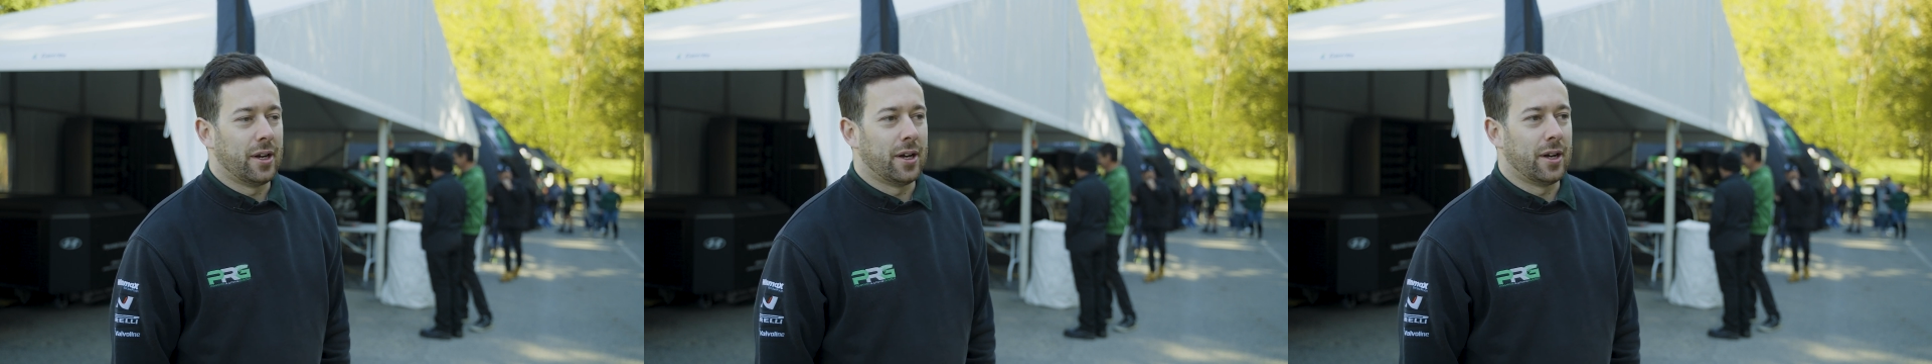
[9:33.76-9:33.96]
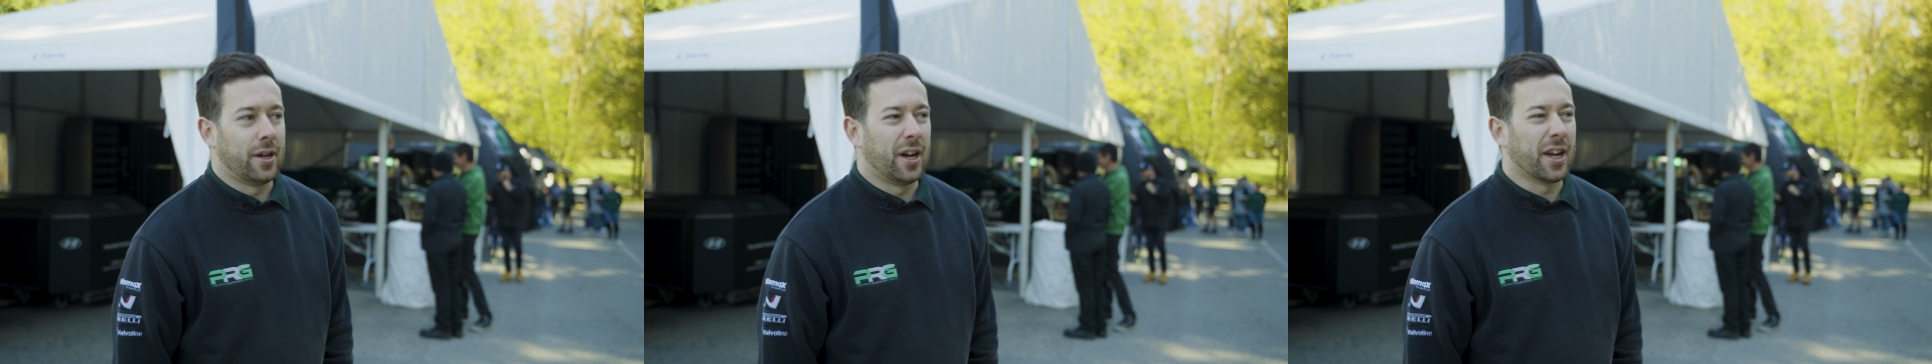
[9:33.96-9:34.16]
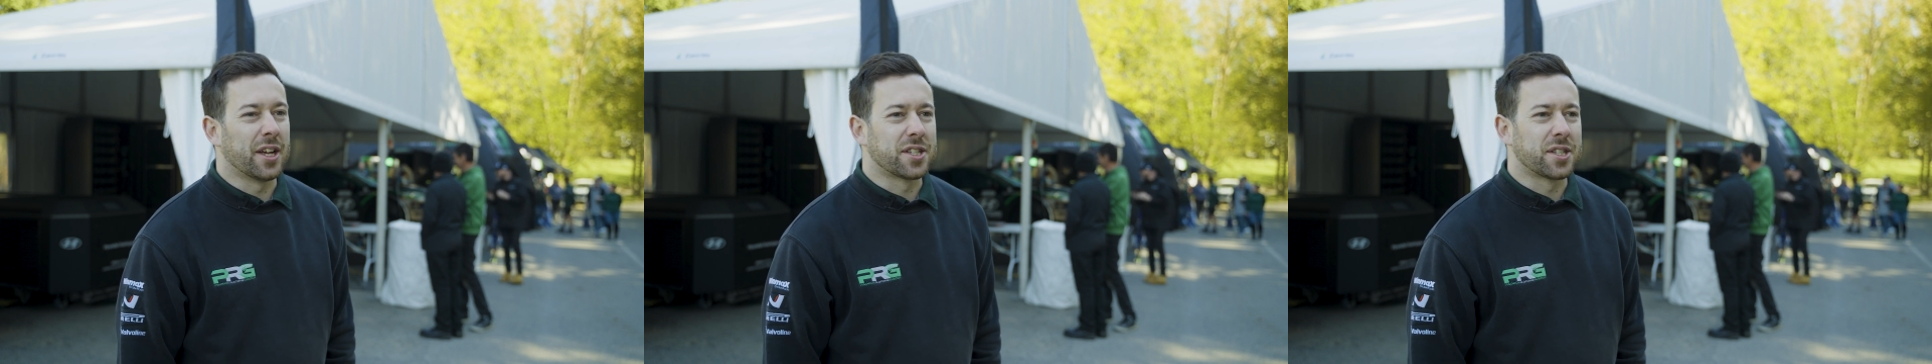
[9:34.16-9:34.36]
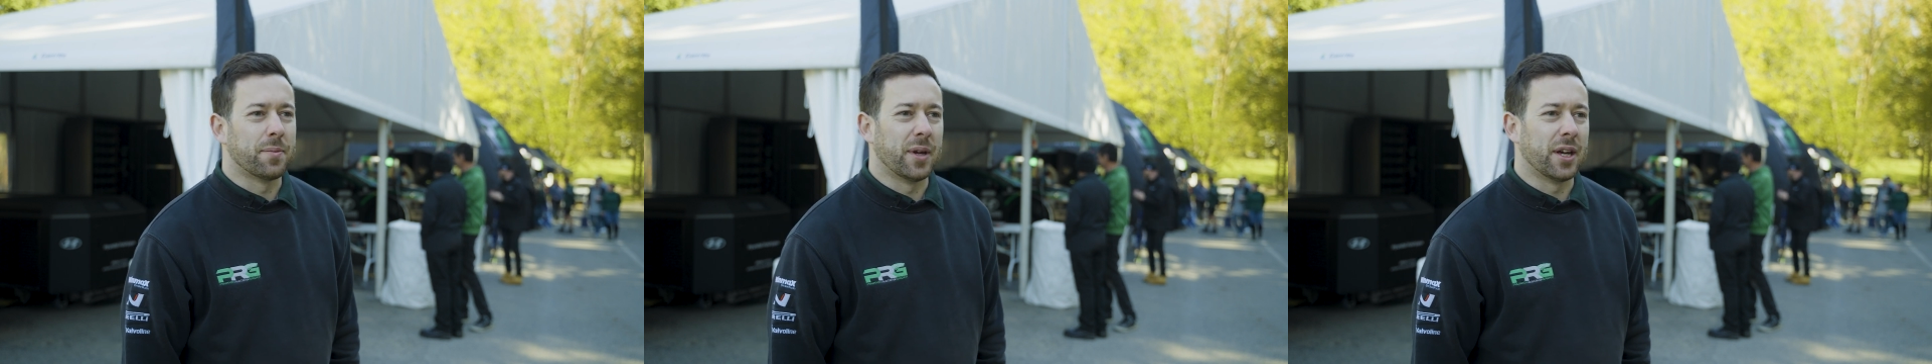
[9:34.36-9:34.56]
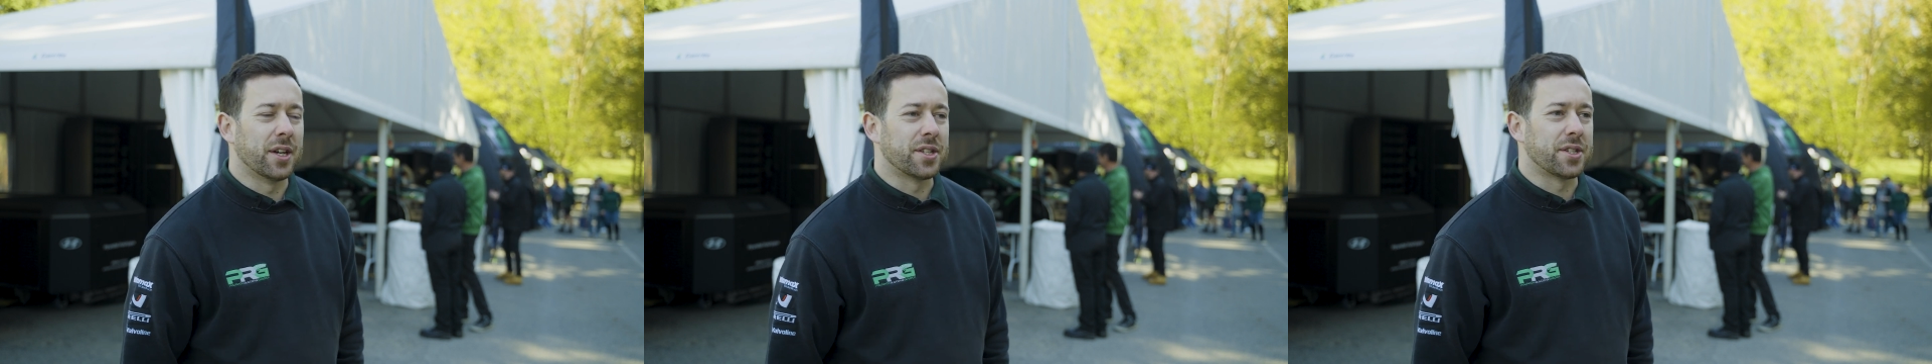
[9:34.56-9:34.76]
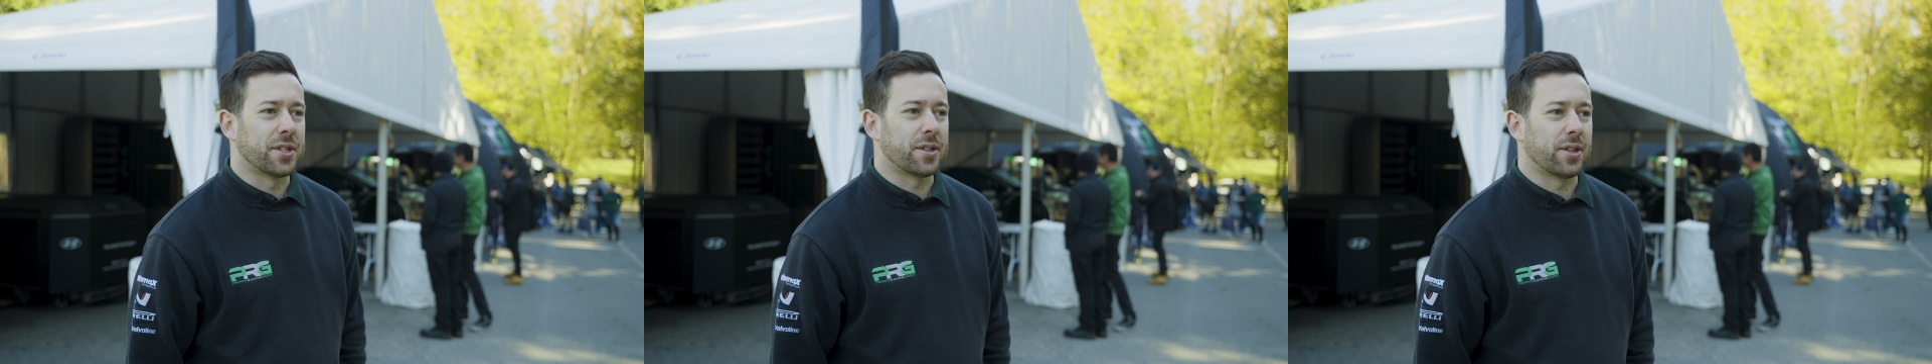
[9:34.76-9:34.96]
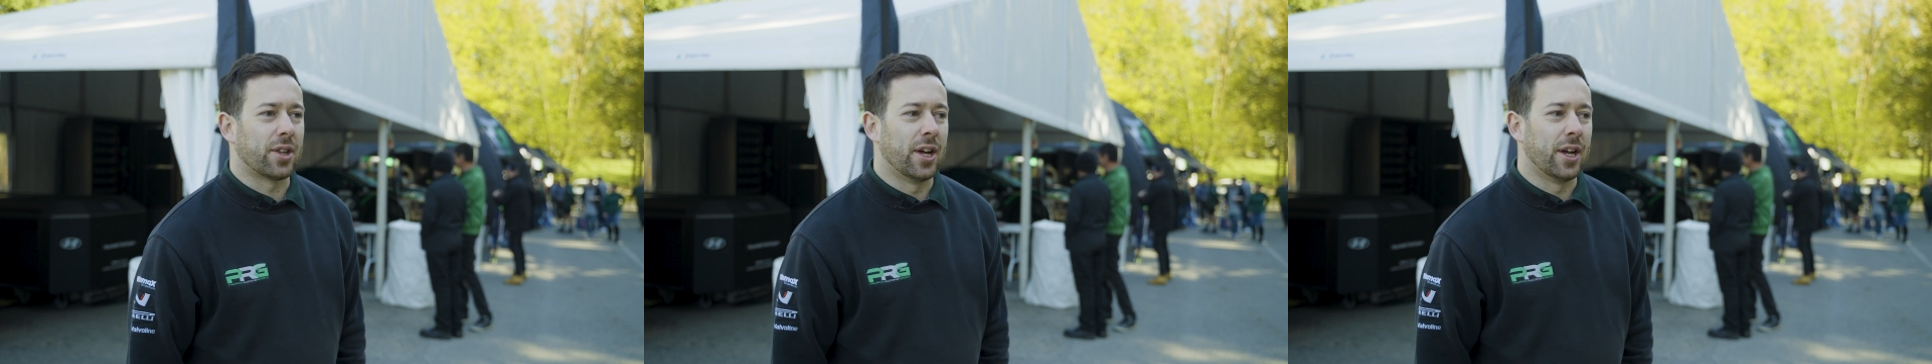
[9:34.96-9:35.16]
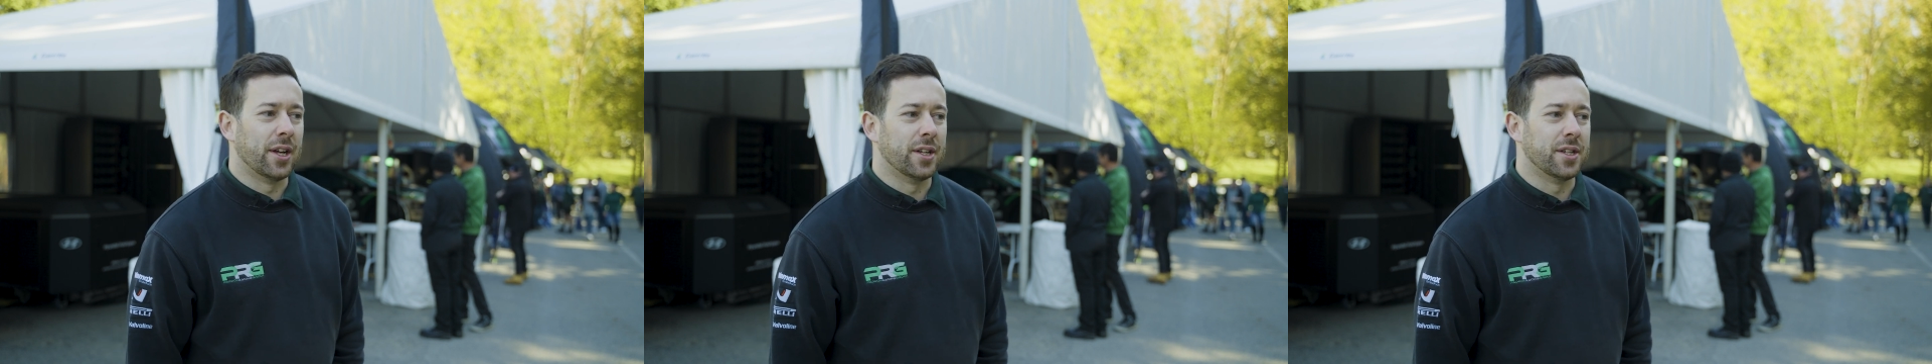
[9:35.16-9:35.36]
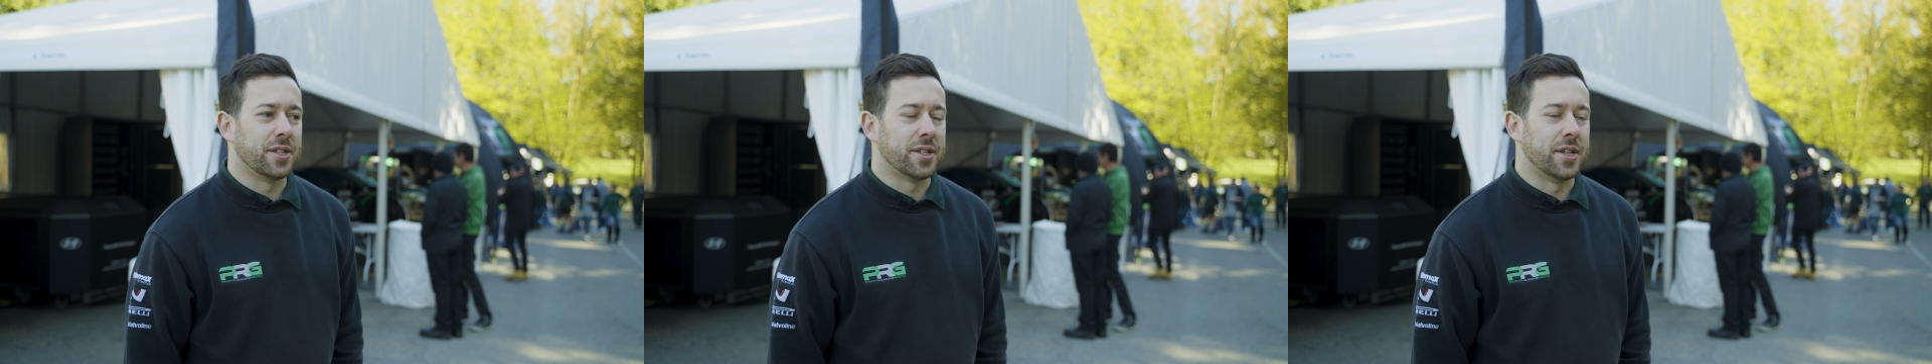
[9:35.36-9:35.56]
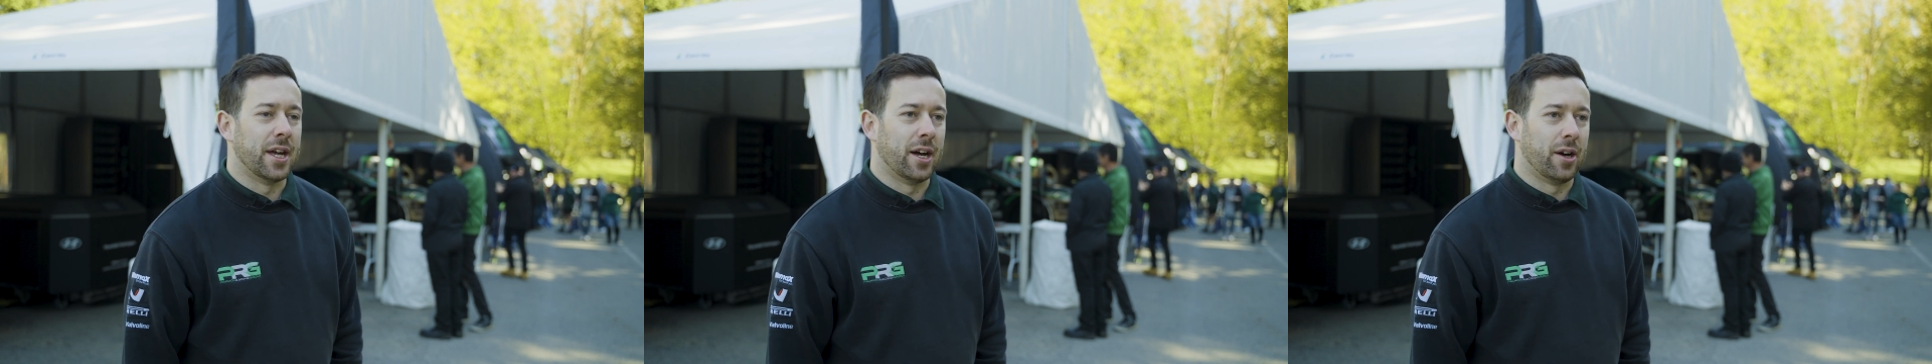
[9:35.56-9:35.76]
I guess the biggest thing
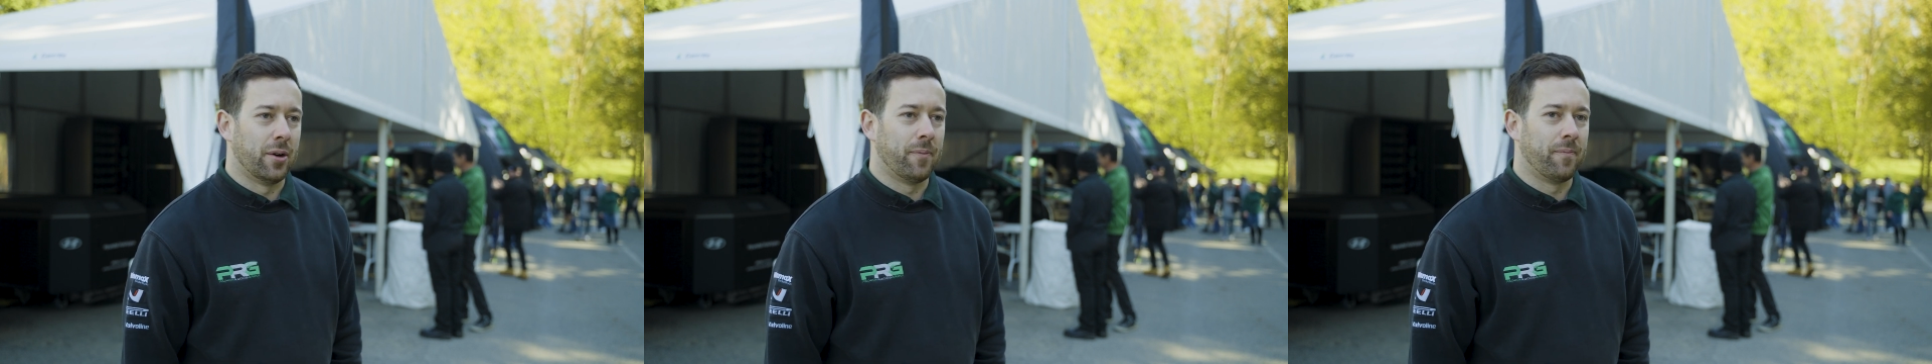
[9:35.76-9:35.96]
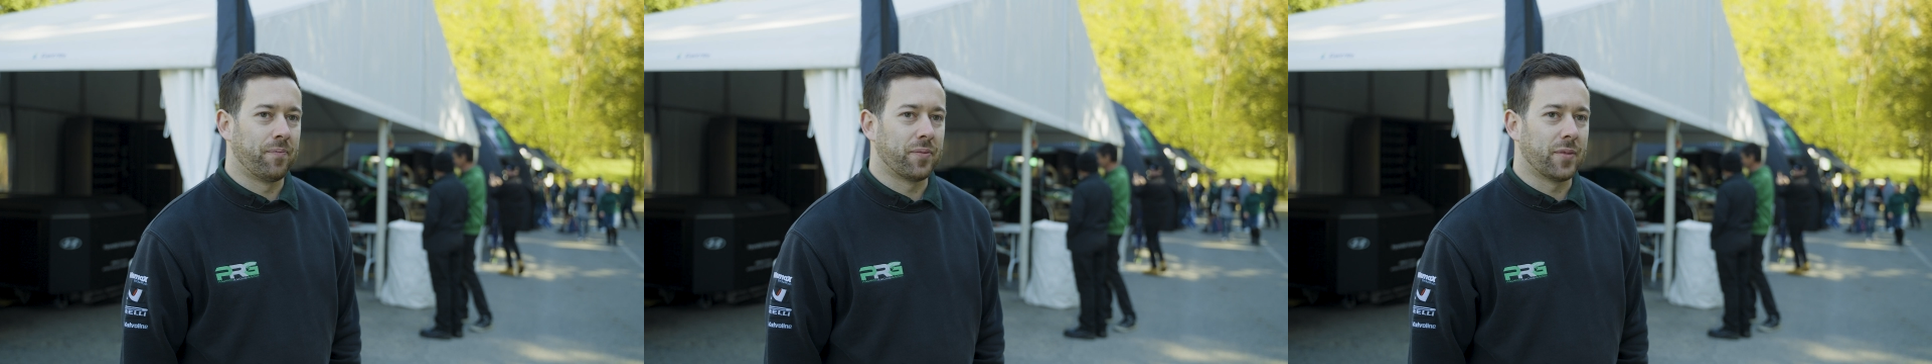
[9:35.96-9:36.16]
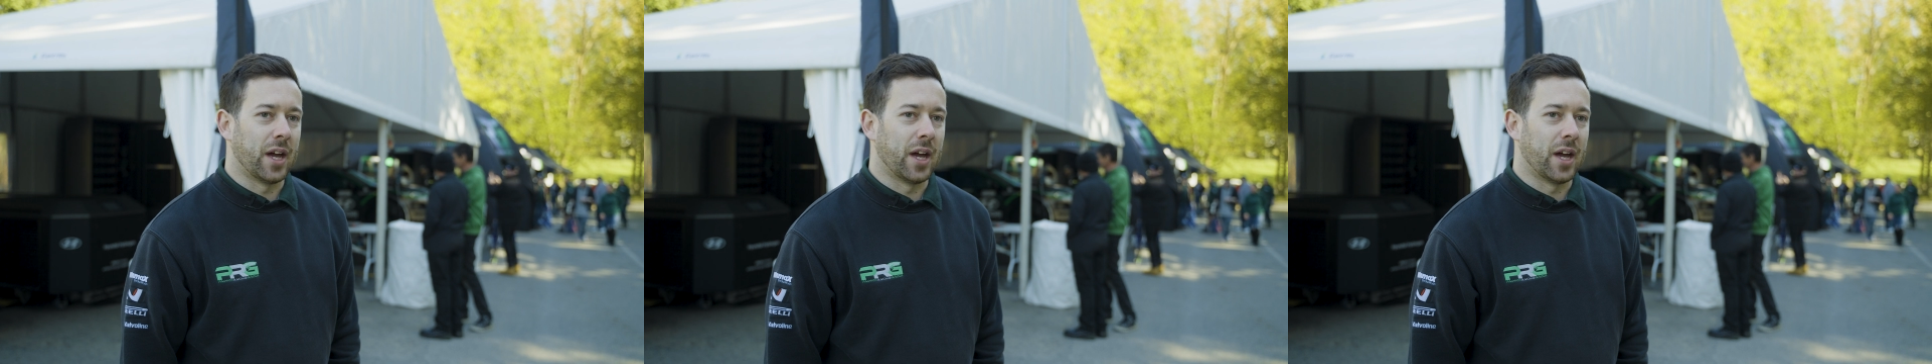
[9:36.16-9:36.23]
is now